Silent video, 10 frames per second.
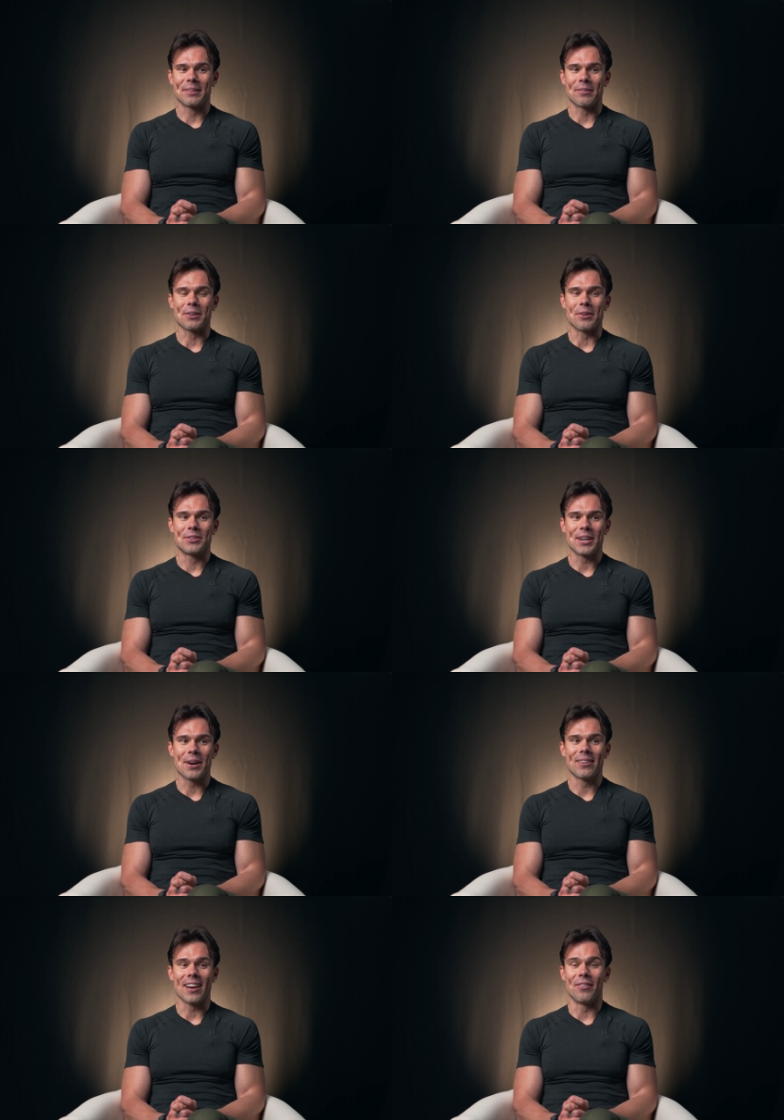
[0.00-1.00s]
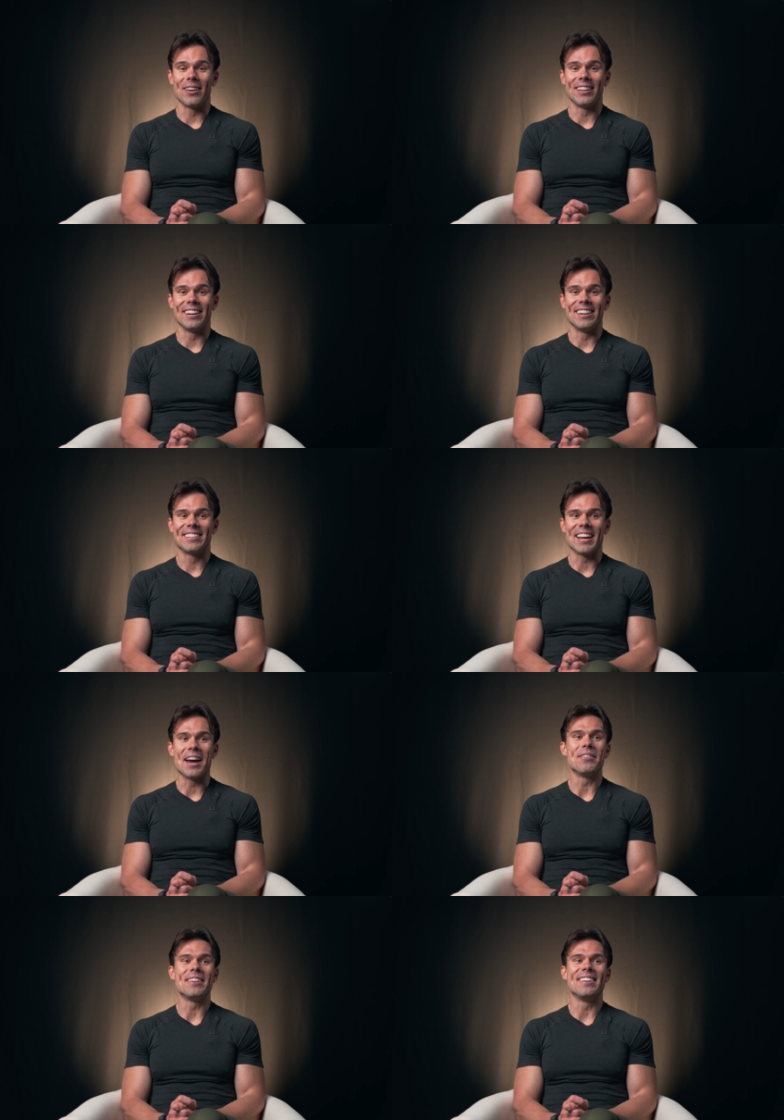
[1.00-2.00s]
So I was going showering, I realized
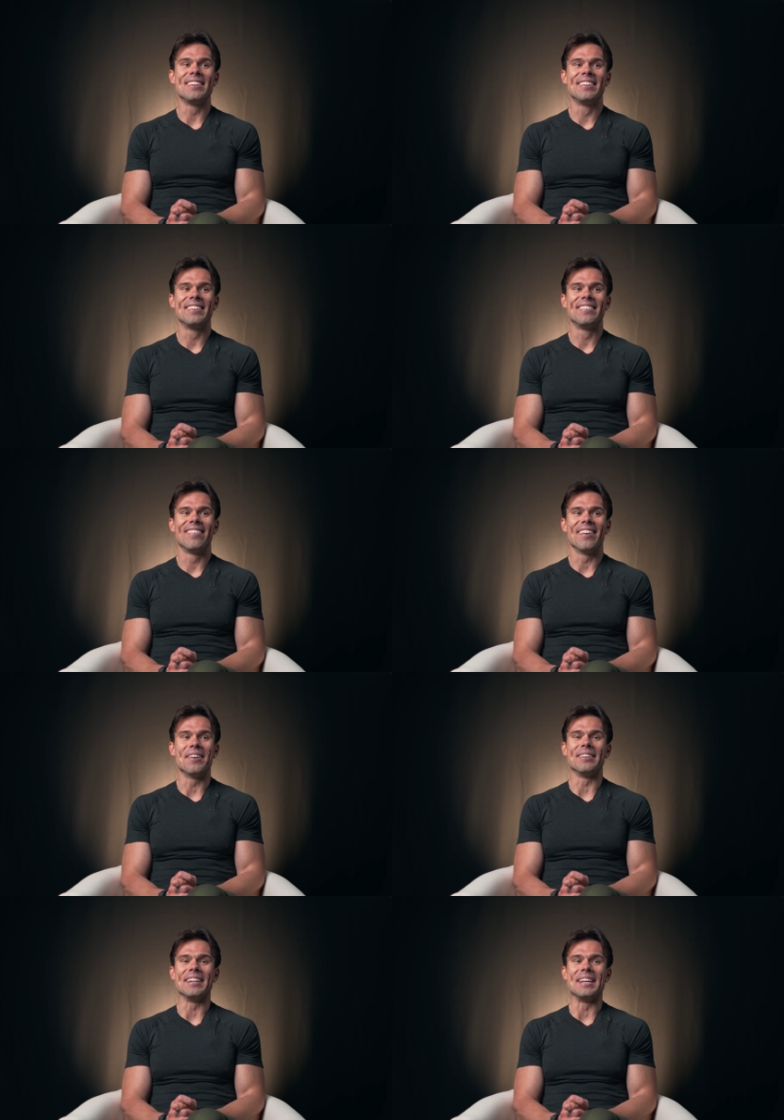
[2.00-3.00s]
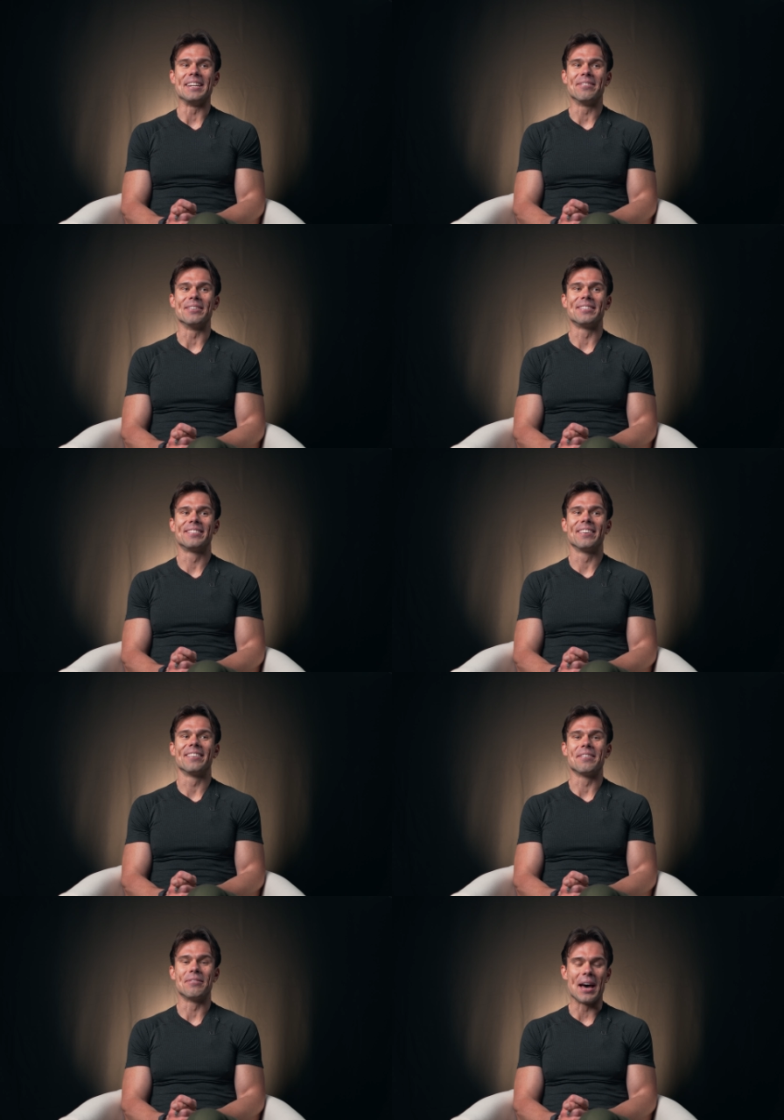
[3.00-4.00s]
everything underneath was
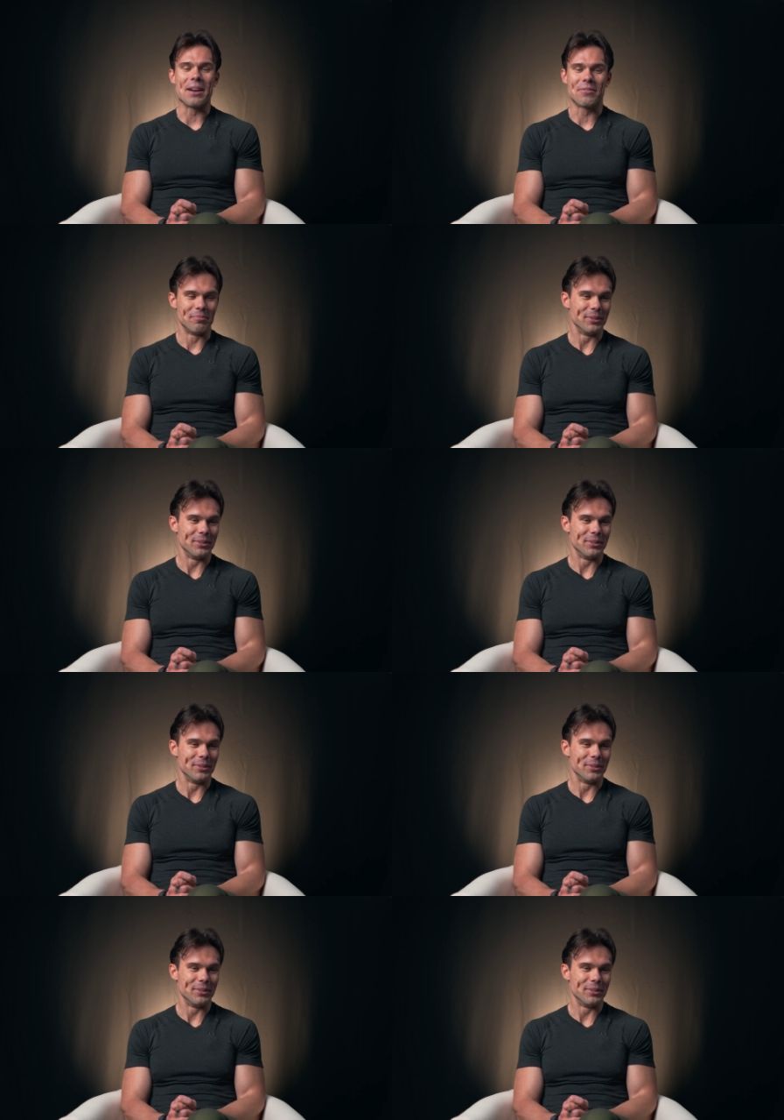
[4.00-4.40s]
Red from